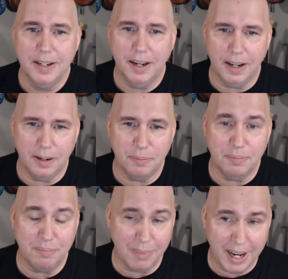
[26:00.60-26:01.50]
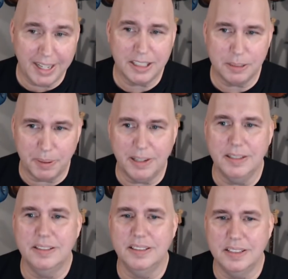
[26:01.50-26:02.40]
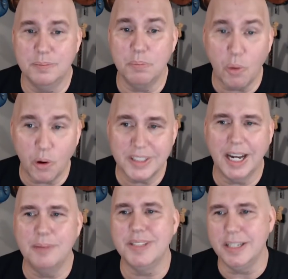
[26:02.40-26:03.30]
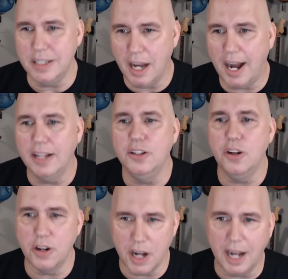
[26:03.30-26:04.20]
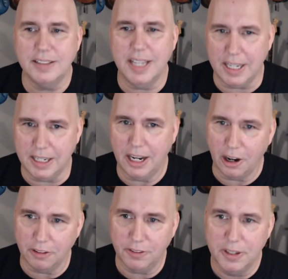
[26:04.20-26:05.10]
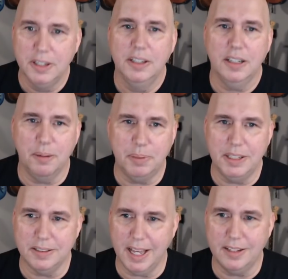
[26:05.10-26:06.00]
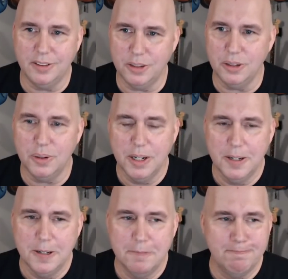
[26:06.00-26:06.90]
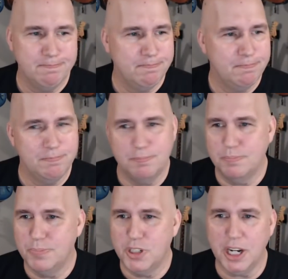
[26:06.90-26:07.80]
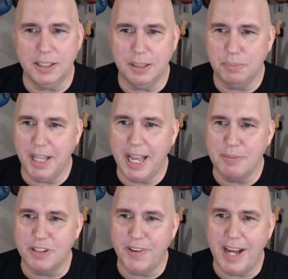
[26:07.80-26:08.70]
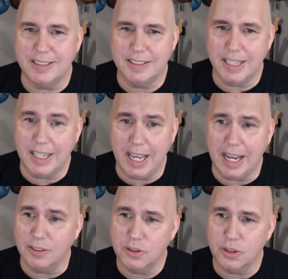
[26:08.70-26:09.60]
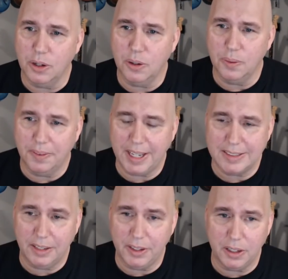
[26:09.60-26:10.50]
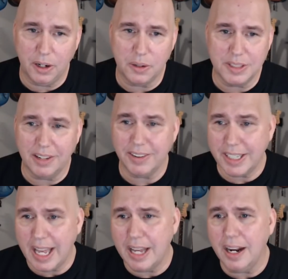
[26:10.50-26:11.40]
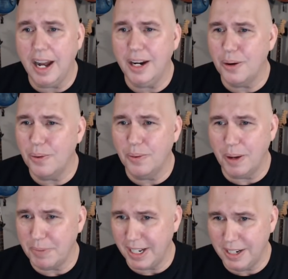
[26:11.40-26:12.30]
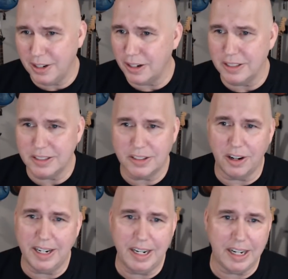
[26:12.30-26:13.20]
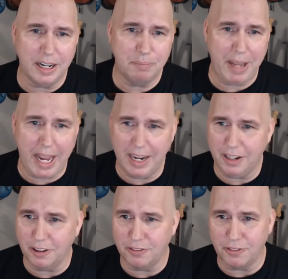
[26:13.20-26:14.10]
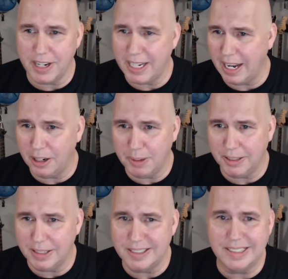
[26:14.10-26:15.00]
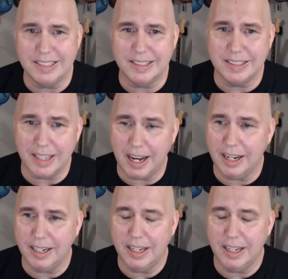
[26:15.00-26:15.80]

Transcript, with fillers: um, my experience is is more times than not you're not taken care of. Companies like to shuck the blame as fast as they can, so that's how that goes. Now again, I don't I'm not here to start any kind of panic or freak out about this. This is not